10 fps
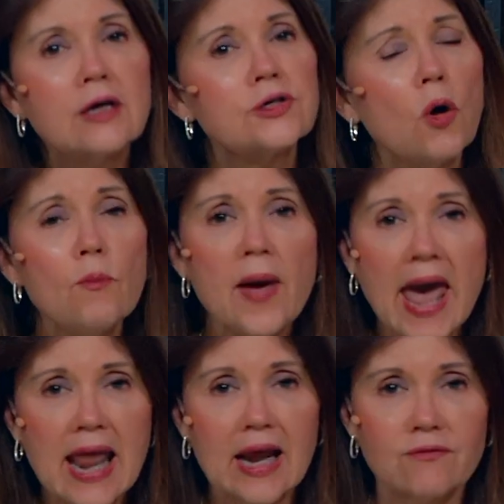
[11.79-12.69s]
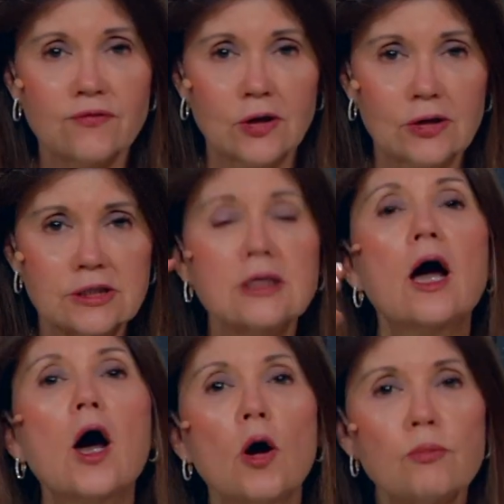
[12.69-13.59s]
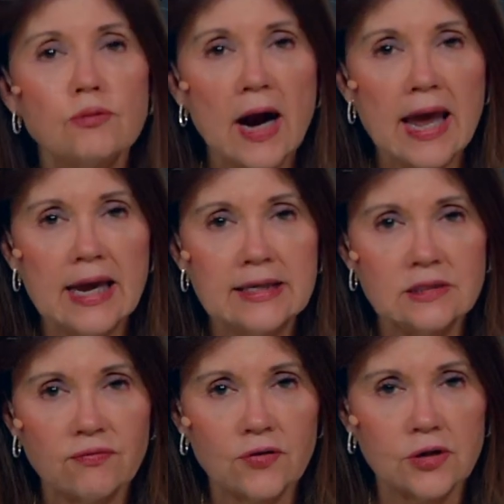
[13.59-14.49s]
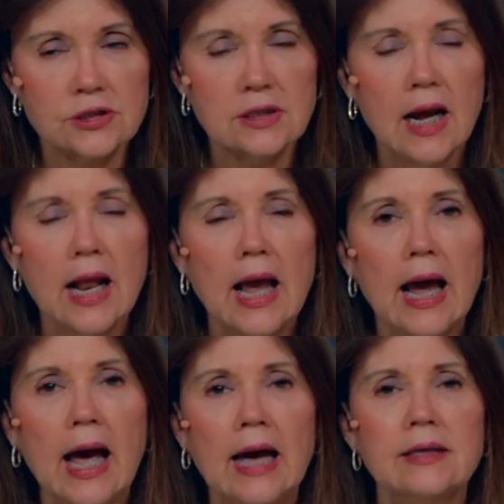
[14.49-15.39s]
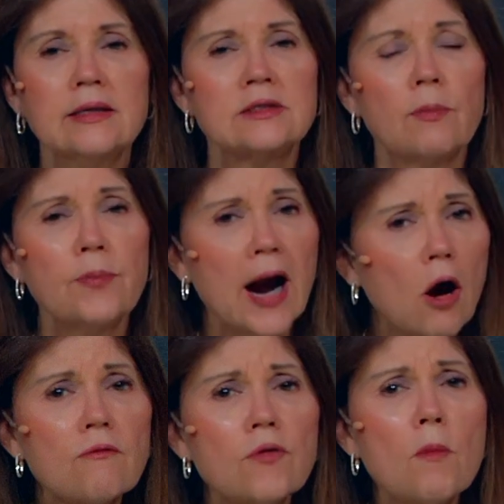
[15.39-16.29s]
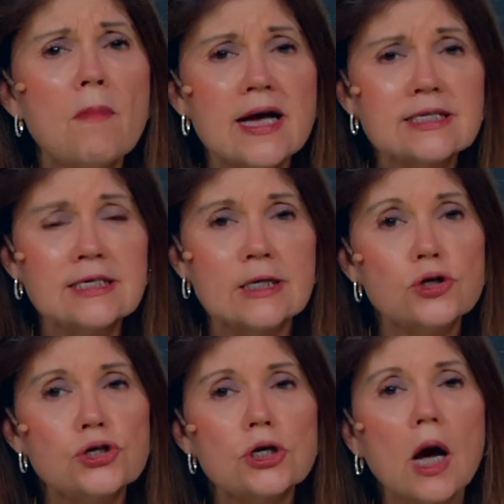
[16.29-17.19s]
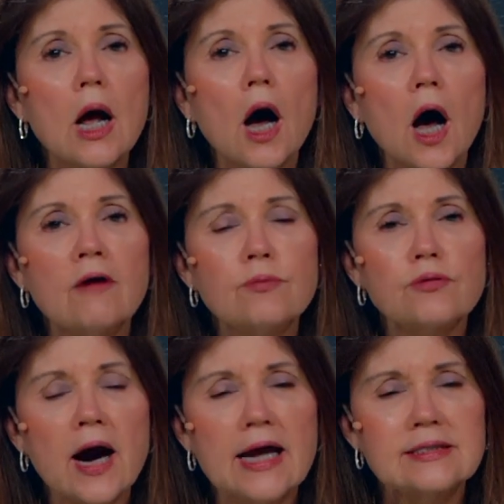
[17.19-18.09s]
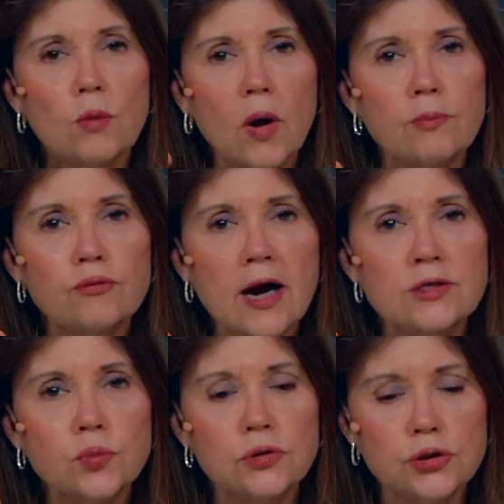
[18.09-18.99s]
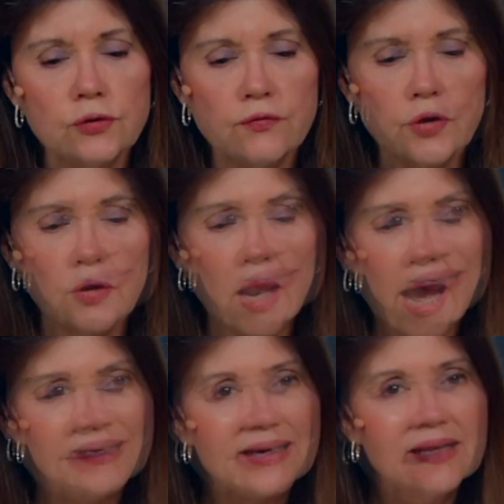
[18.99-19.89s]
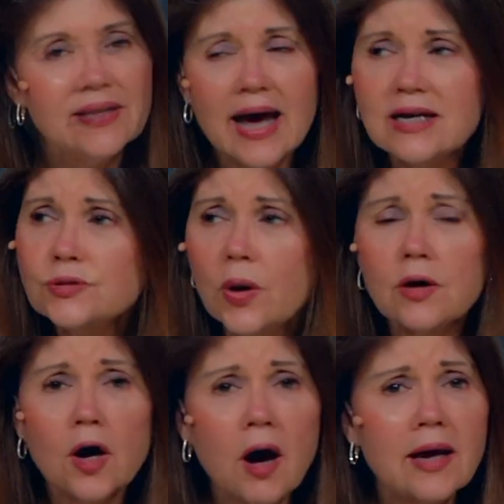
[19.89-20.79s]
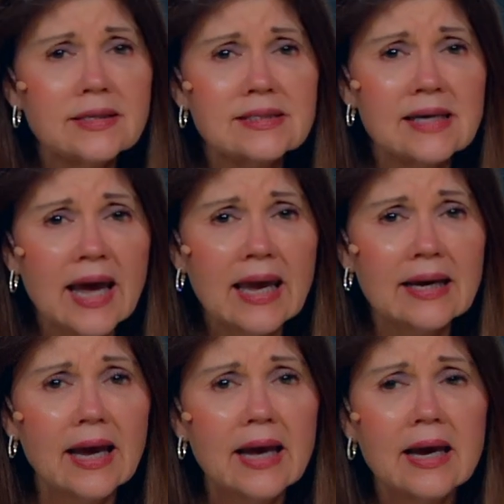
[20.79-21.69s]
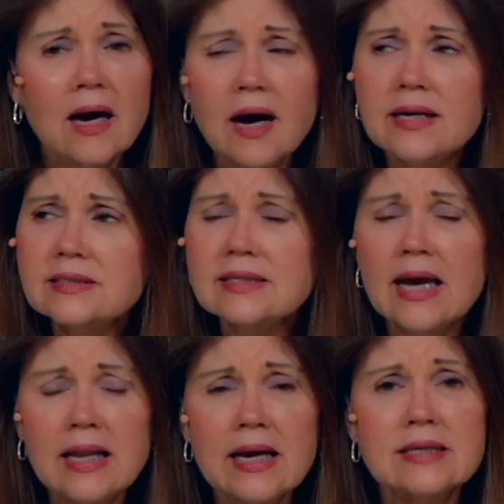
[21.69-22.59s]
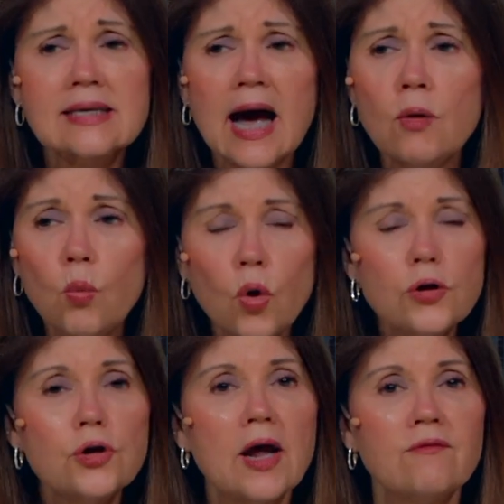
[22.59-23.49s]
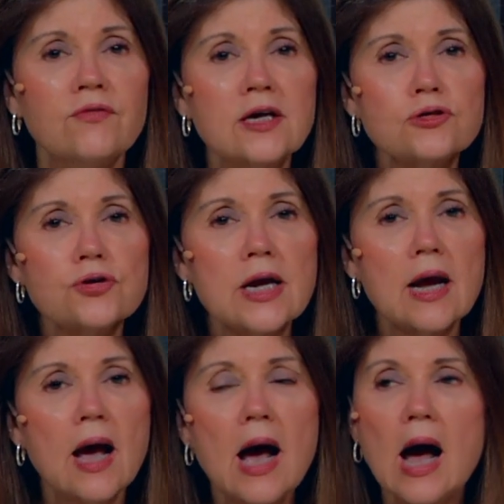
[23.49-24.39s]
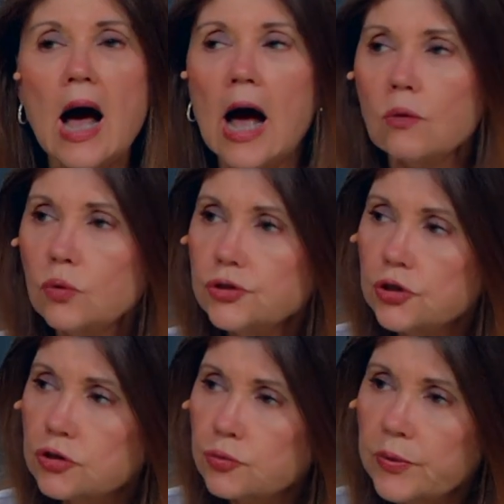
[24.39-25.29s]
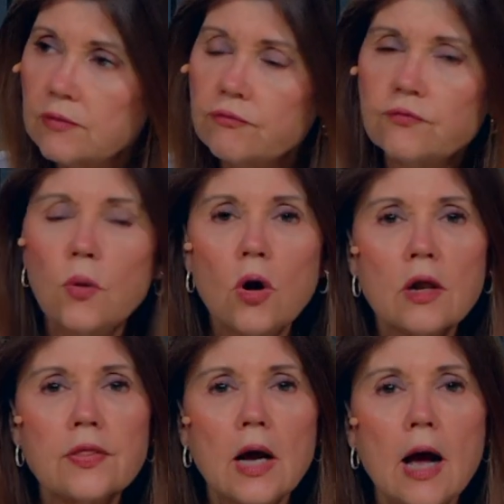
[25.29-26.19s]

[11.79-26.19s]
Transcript: Don't panic first, praise first. And it's a powerful message of praise and what praise will do for your life. That is what God is saying. God is telling us, I want you to have victory. I want you to spring forth.